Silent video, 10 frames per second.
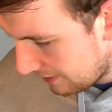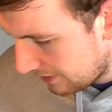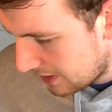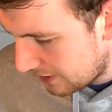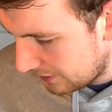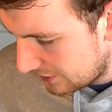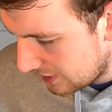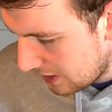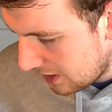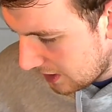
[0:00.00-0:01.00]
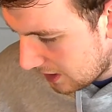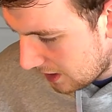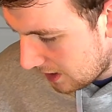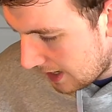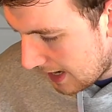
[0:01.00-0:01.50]
very nice,
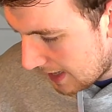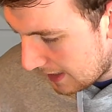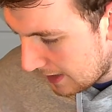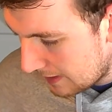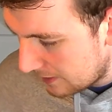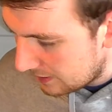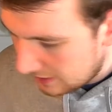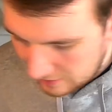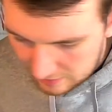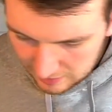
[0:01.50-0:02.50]
and I